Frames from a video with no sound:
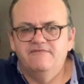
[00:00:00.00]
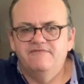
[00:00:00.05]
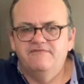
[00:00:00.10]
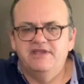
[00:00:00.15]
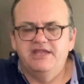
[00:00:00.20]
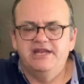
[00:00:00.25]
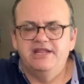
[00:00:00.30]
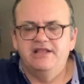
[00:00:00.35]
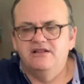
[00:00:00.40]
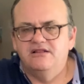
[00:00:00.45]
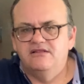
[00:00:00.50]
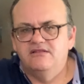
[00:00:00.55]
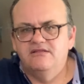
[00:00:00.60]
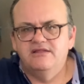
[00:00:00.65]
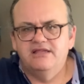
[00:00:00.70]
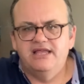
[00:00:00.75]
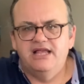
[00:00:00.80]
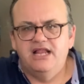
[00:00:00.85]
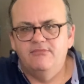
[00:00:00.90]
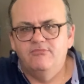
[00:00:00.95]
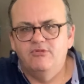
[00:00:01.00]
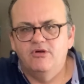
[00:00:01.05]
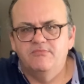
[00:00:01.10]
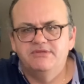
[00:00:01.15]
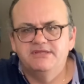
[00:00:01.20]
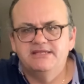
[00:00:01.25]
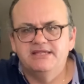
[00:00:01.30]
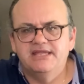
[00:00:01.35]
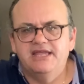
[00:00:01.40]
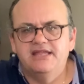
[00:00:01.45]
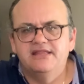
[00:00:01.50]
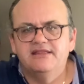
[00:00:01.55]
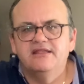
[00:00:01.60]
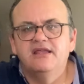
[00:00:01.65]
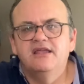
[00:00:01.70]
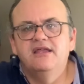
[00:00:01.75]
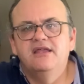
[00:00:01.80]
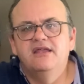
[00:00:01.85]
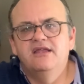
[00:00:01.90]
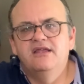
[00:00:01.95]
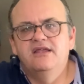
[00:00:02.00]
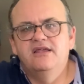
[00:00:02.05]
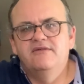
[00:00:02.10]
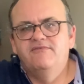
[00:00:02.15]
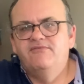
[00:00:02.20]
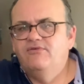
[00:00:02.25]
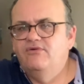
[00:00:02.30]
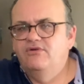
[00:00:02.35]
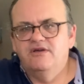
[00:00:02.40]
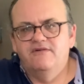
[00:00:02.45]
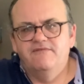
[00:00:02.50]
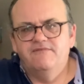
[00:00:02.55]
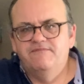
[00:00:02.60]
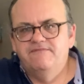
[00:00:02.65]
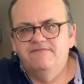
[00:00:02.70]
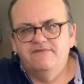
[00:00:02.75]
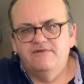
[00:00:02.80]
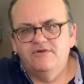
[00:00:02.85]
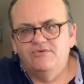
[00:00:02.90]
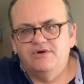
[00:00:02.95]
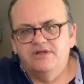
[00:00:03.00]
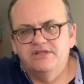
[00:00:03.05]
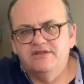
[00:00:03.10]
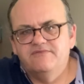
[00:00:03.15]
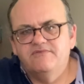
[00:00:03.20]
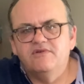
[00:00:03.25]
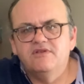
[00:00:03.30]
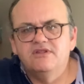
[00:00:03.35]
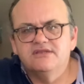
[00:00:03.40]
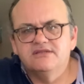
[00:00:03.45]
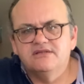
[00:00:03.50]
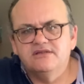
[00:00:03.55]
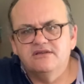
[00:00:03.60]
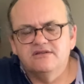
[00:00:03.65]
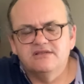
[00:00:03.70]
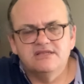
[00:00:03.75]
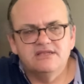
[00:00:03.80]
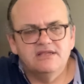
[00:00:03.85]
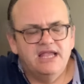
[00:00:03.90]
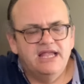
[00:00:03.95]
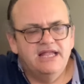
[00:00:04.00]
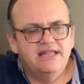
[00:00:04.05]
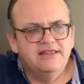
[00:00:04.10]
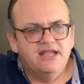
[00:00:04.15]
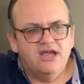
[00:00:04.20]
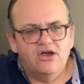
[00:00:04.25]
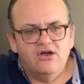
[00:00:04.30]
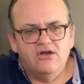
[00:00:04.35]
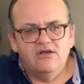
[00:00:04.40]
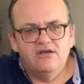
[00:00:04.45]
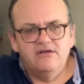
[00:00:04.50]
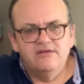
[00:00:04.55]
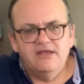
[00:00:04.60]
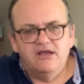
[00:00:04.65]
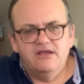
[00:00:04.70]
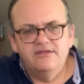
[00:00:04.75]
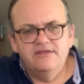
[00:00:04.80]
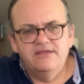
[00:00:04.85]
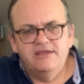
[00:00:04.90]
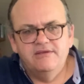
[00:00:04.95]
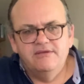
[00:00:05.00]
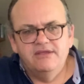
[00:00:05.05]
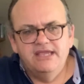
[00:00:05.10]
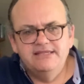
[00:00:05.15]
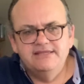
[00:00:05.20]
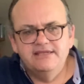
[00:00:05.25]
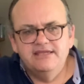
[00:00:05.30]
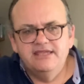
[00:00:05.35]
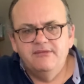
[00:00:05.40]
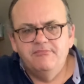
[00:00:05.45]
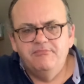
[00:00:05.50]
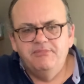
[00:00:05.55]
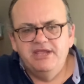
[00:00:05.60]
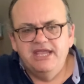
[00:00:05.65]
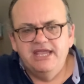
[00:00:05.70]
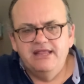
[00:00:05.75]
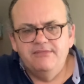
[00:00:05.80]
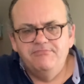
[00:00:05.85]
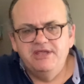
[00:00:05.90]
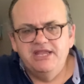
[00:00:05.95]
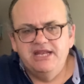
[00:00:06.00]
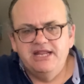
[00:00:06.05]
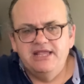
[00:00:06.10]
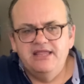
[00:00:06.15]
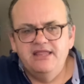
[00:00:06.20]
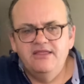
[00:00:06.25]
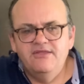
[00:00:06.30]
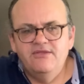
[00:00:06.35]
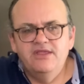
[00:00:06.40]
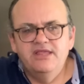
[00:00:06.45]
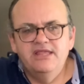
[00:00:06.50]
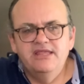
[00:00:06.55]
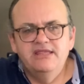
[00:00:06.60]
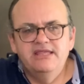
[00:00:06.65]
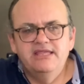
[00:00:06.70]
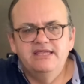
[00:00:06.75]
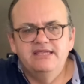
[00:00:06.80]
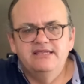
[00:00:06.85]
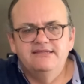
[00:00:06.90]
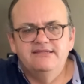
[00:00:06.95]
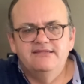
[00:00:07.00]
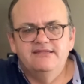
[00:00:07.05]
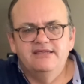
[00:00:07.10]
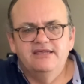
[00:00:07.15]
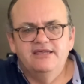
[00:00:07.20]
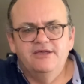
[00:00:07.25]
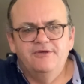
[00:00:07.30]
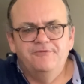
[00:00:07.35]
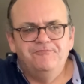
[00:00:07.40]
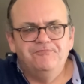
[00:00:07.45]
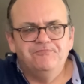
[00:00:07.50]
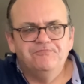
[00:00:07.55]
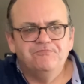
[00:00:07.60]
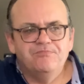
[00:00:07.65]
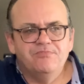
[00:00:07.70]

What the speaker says: vinyl album set full of wonderful songs. And Isn't It a Pity is the